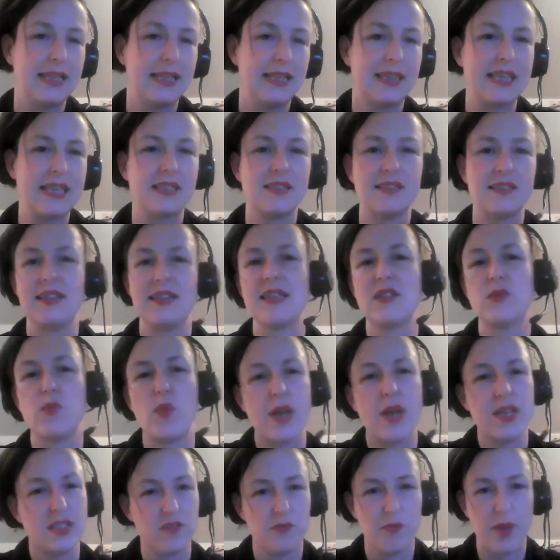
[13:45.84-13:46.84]
there's
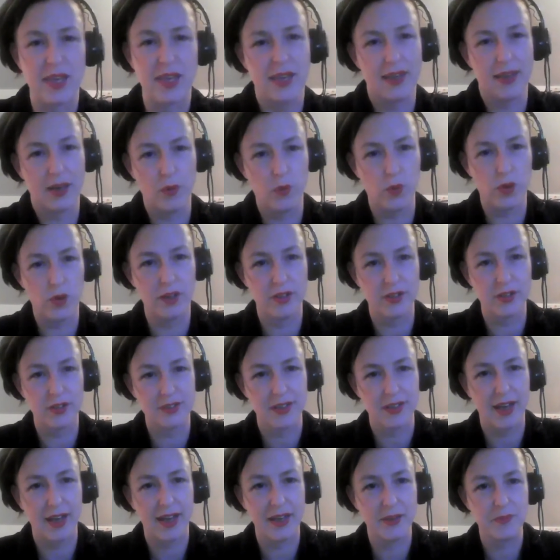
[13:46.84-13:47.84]
ways of making it
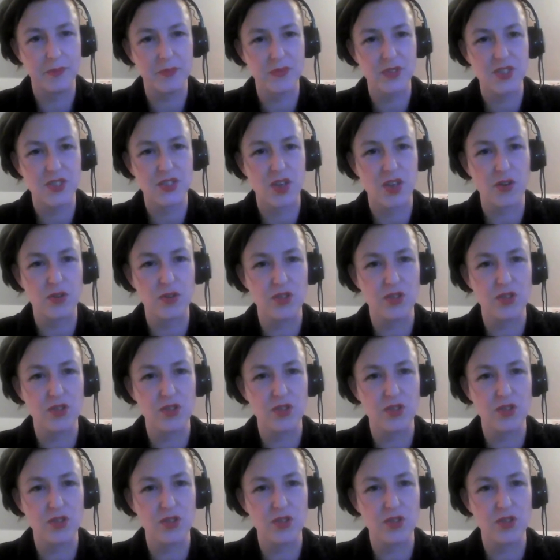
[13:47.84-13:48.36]
work. So